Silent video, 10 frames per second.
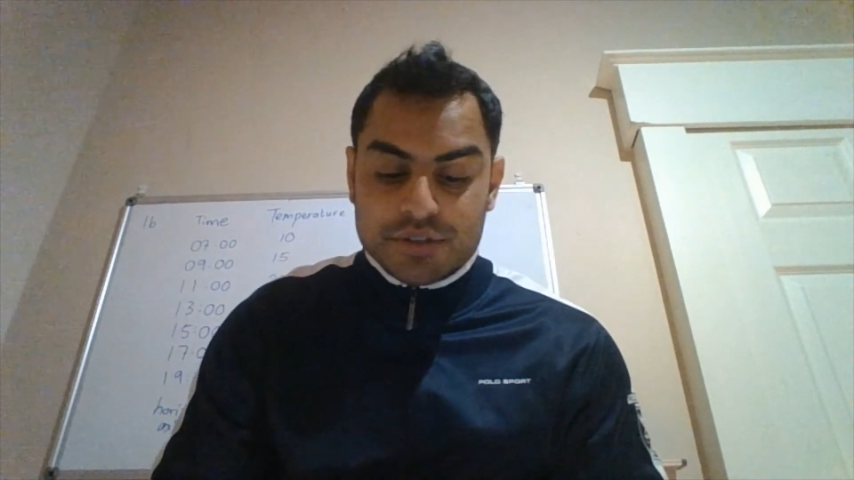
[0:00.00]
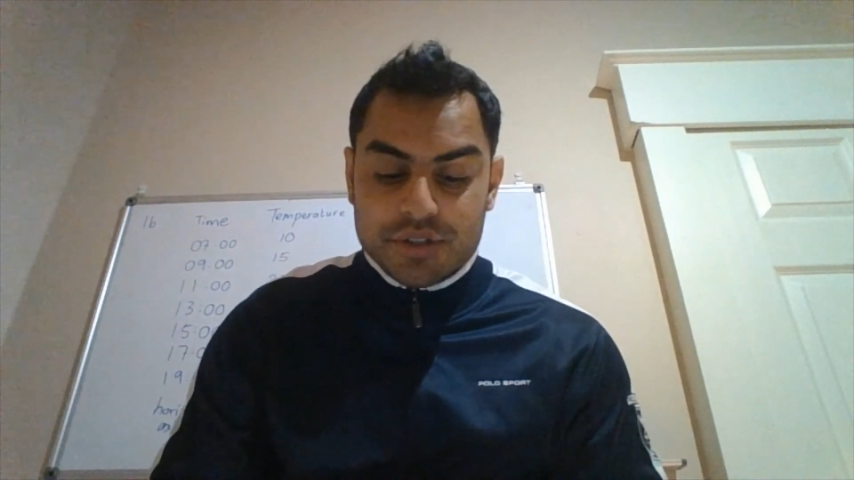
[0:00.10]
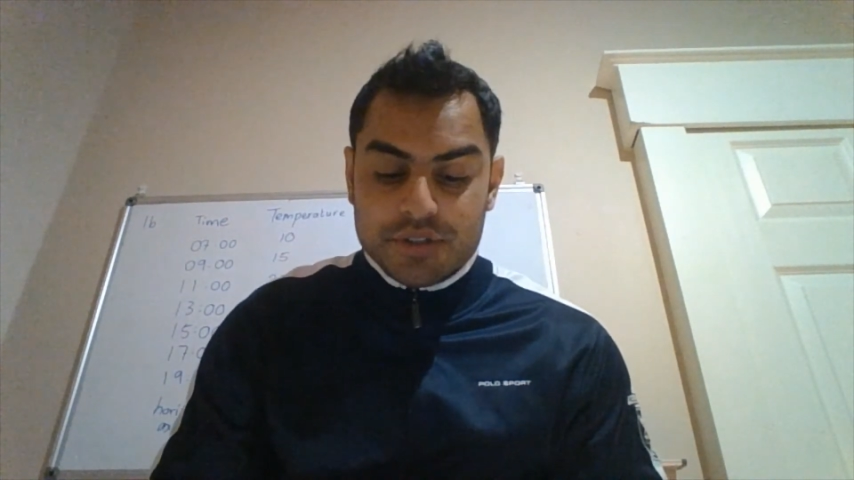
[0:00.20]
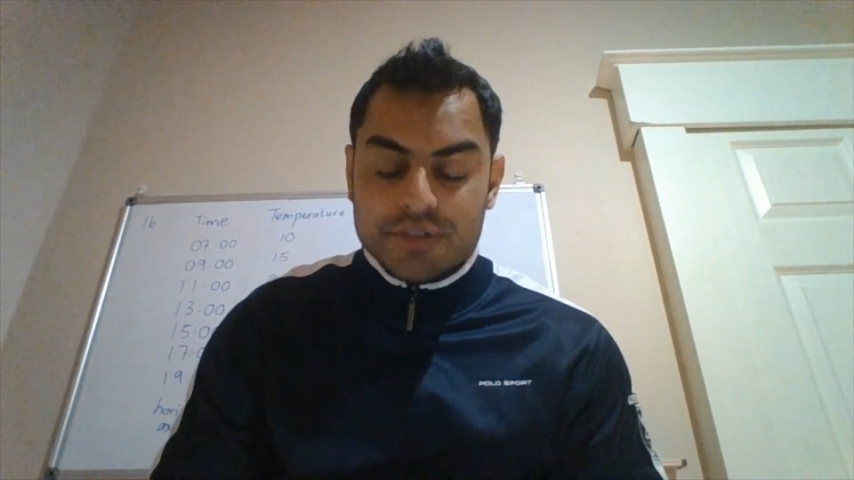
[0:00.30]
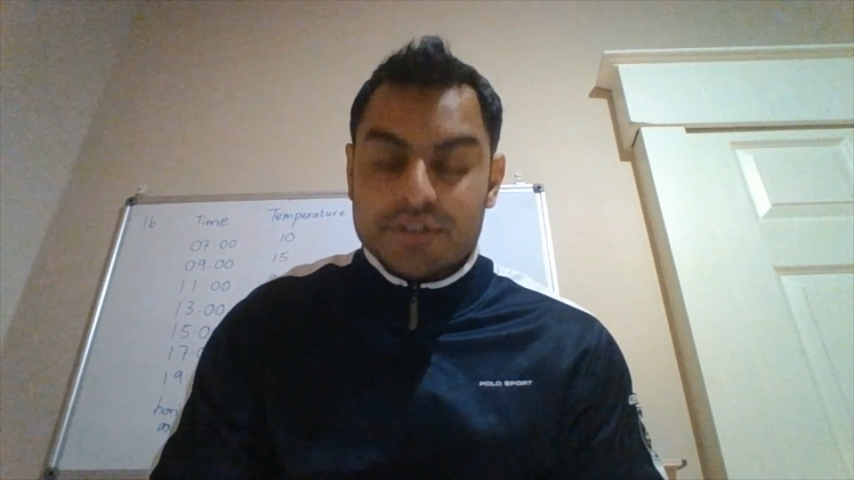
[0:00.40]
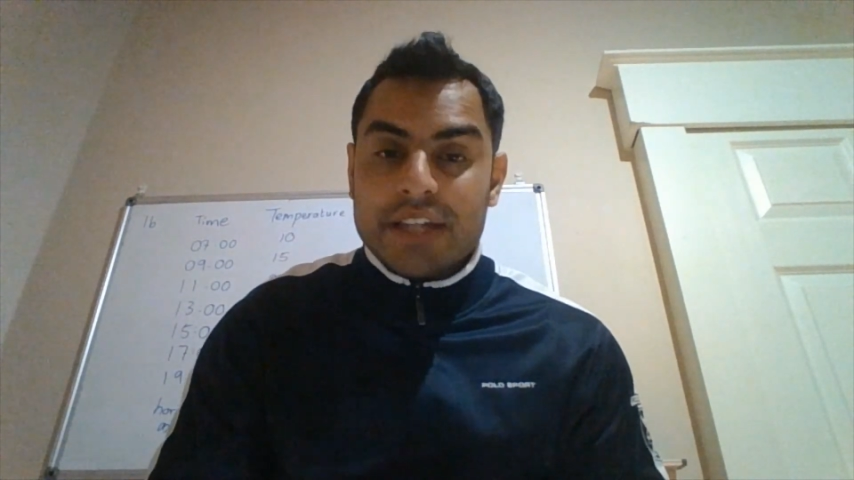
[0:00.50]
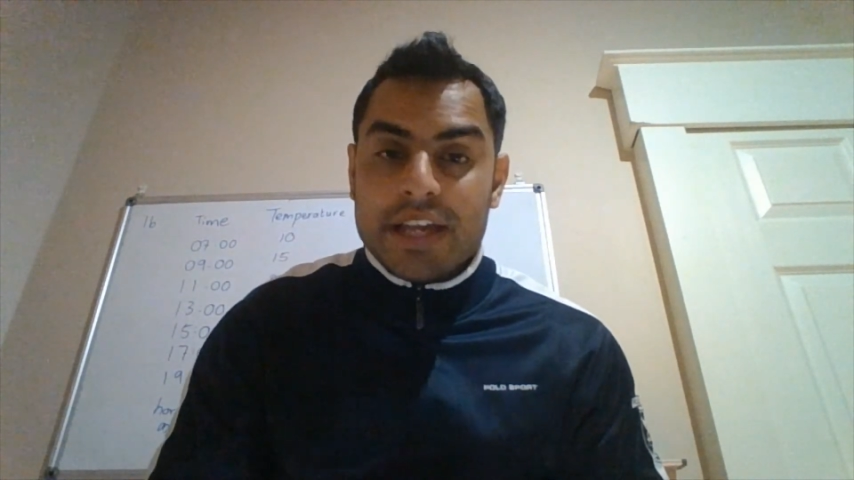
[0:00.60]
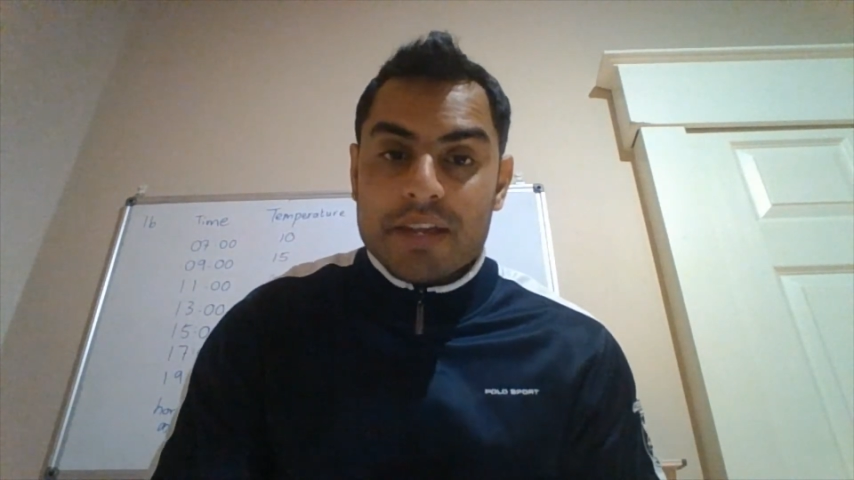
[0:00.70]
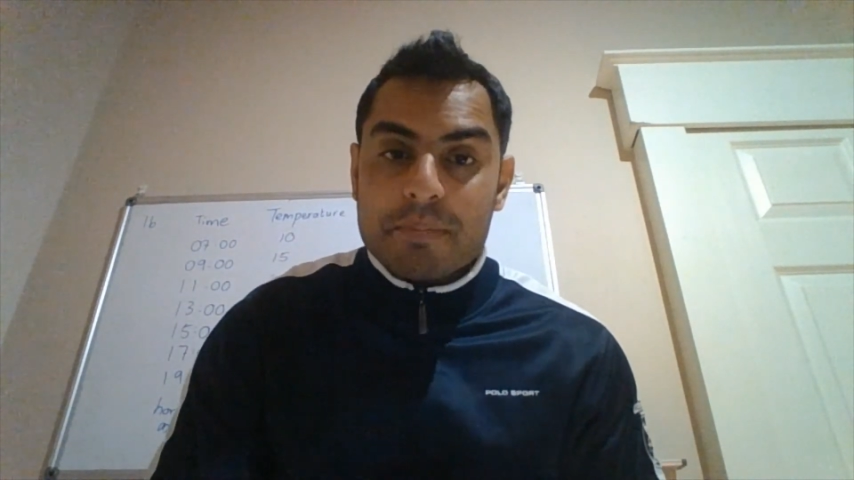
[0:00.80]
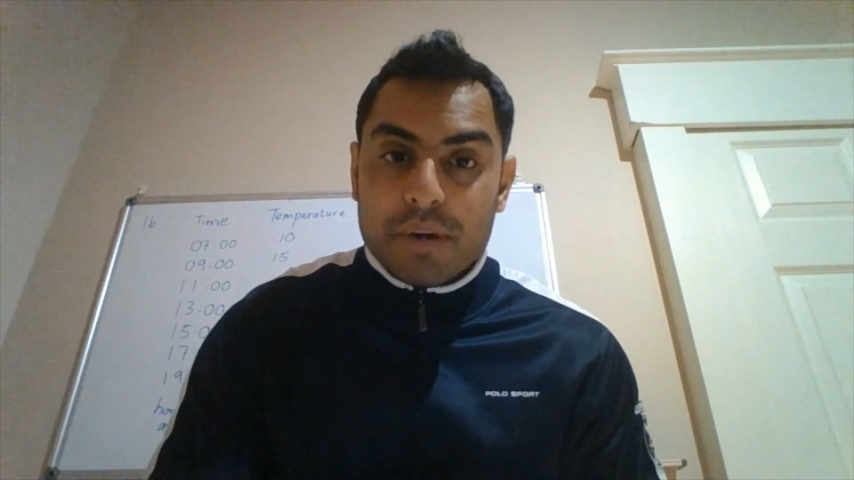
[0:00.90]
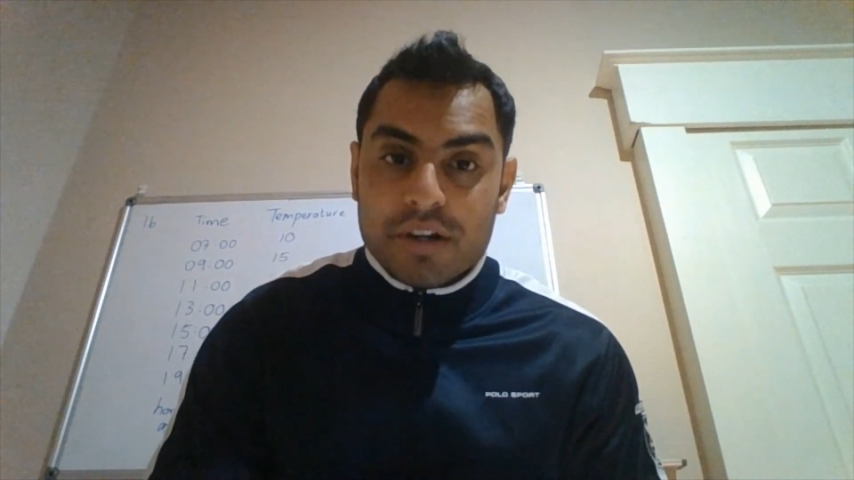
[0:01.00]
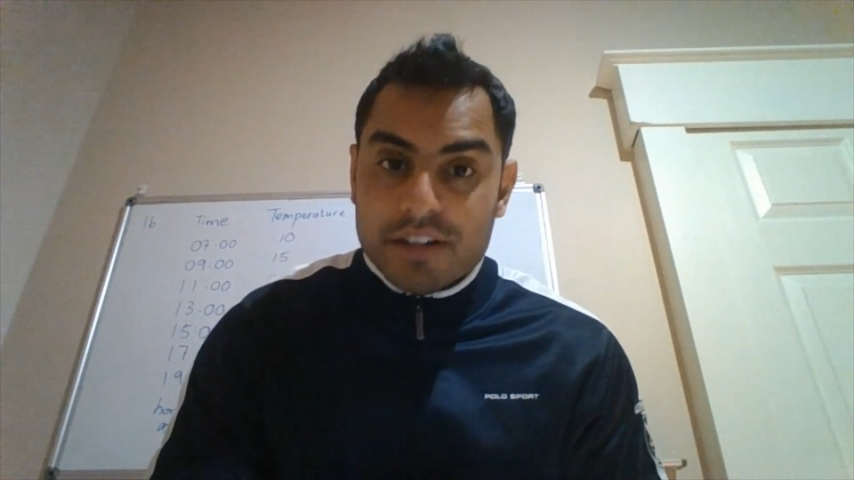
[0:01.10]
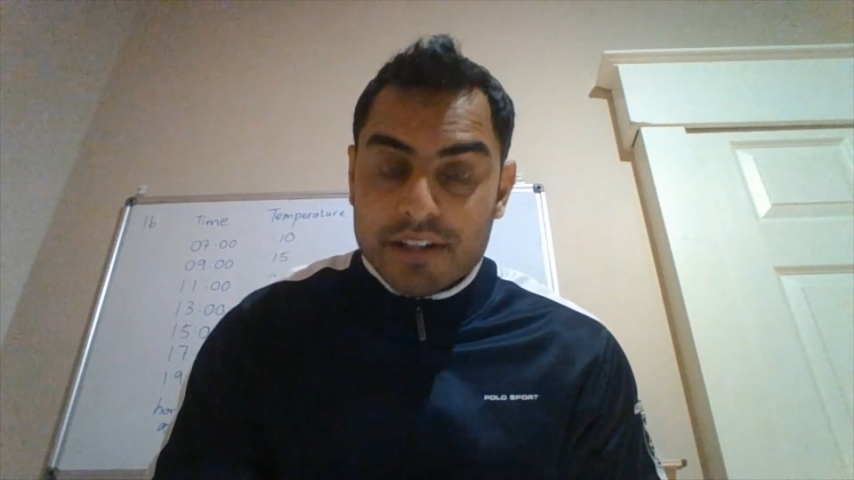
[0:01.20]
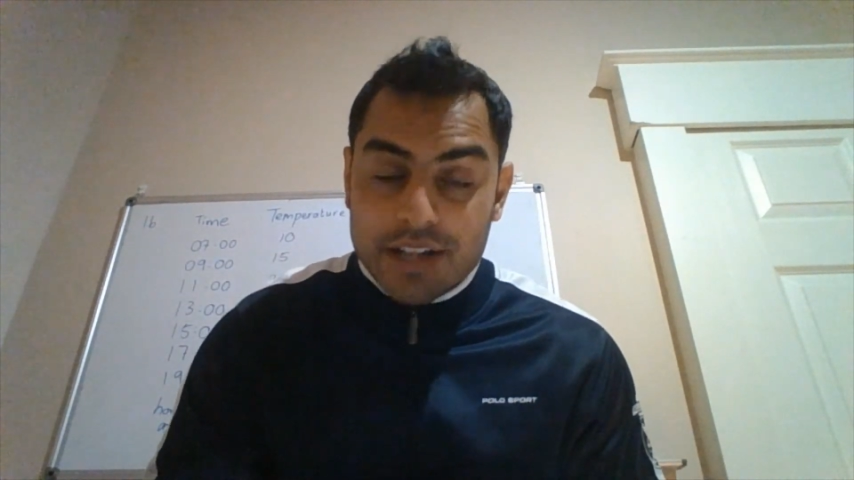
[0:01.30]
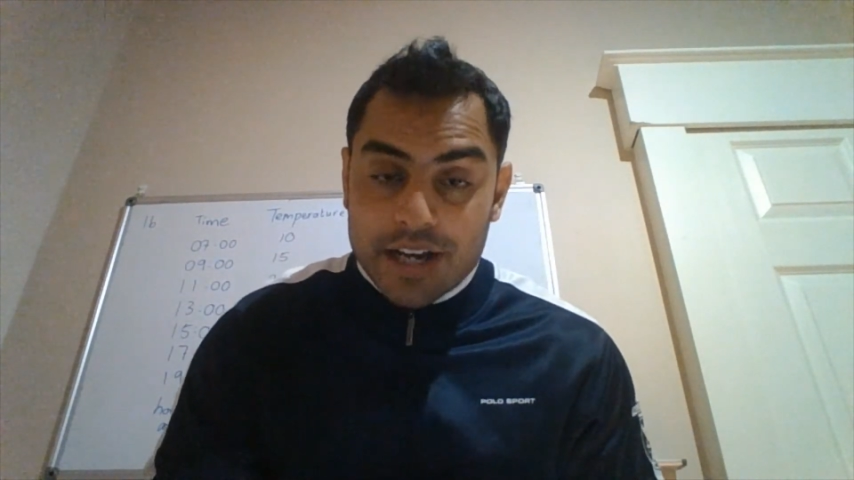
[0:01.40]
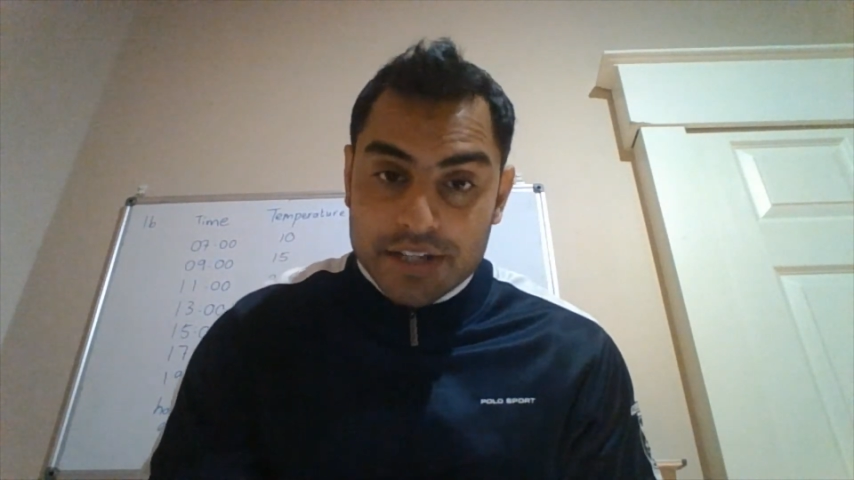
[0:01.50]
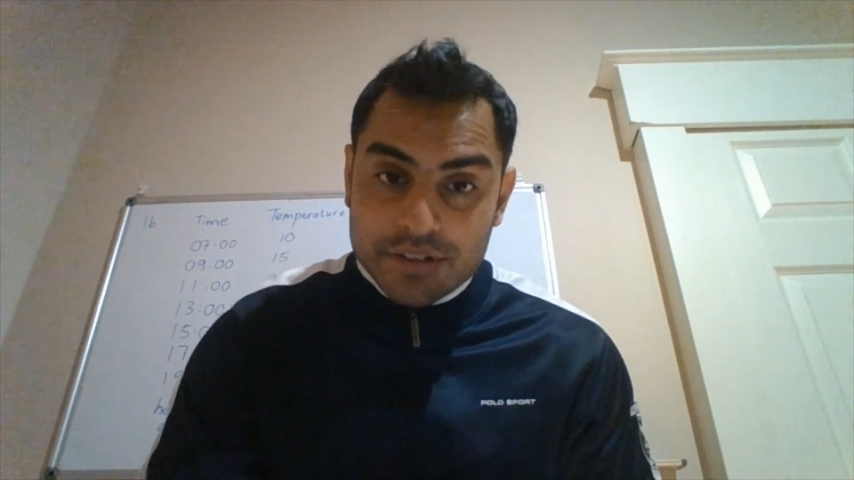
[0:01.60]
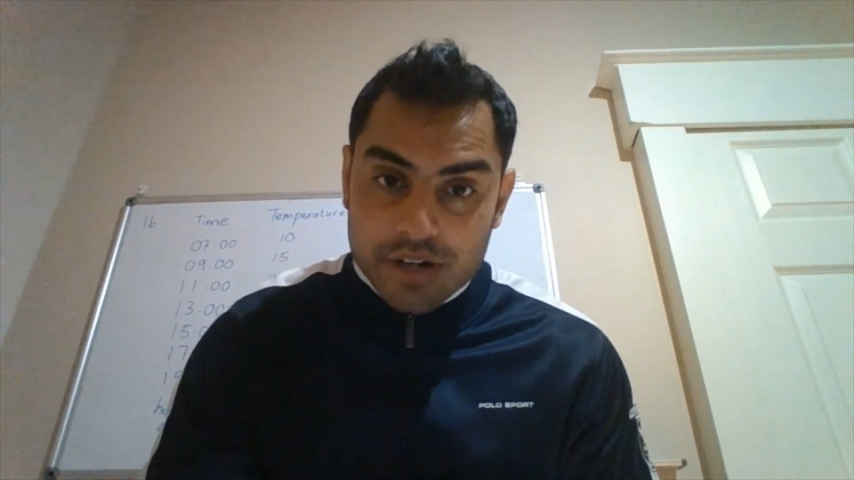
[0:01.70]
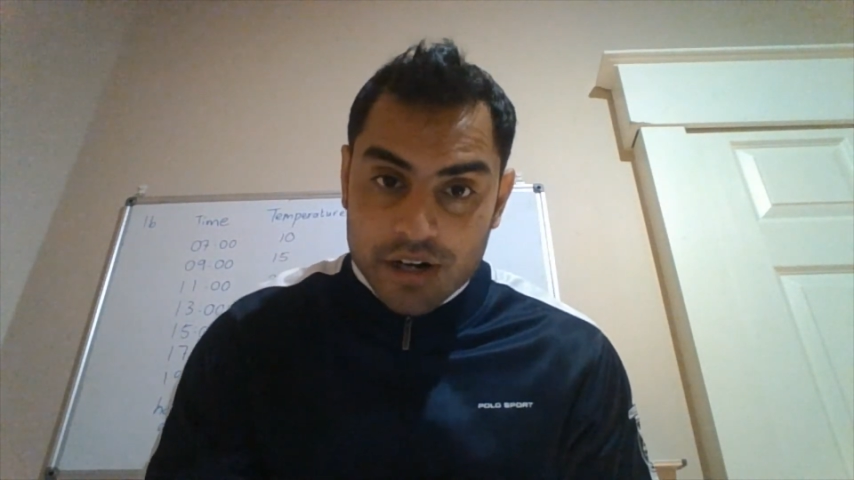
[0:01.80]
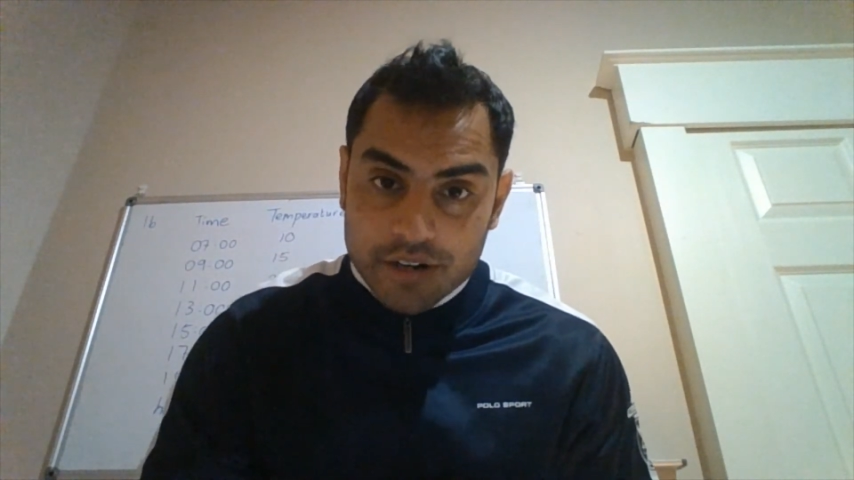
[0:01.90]
use a broken line
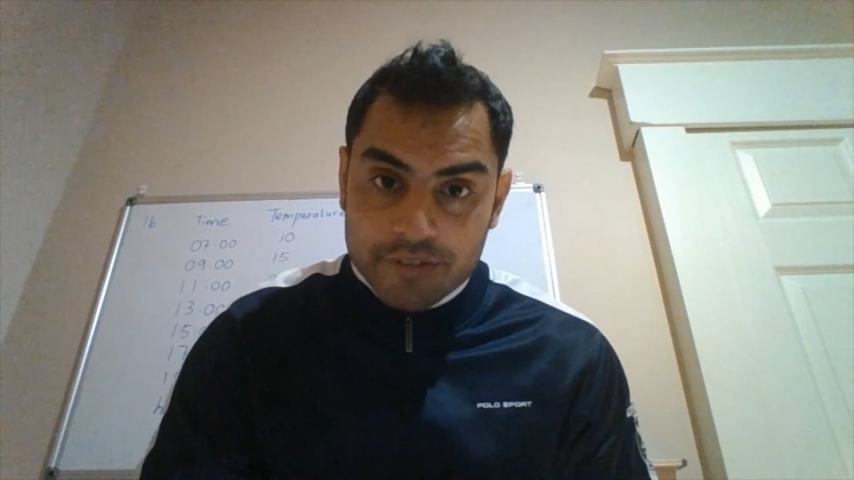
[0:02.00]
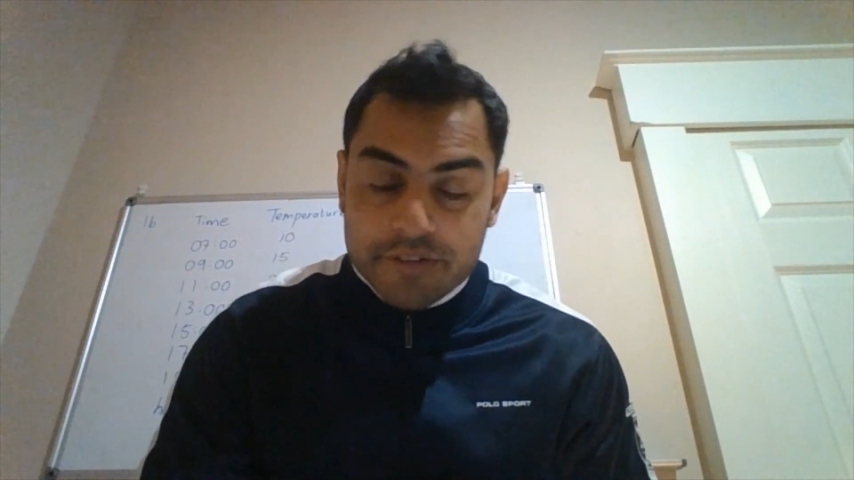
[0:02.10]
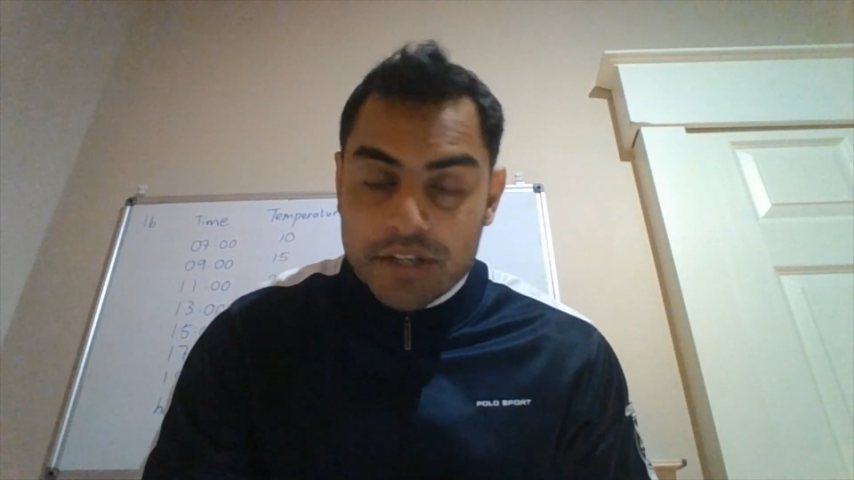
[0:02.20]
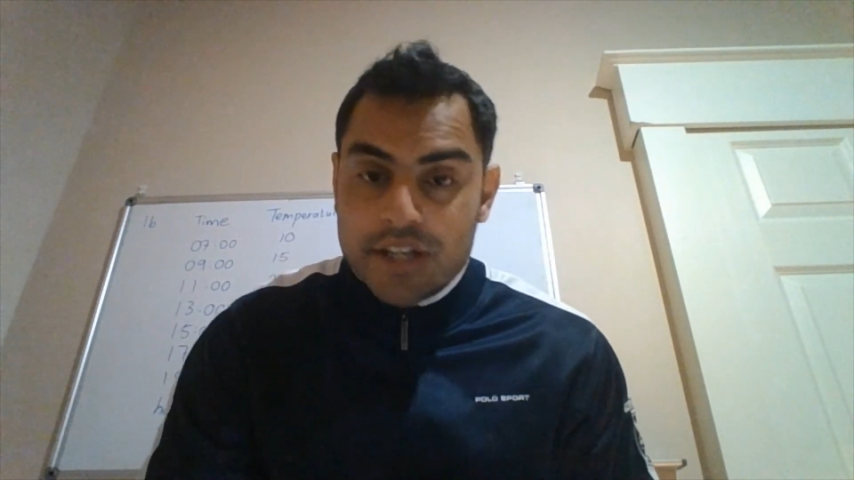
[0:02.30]
graph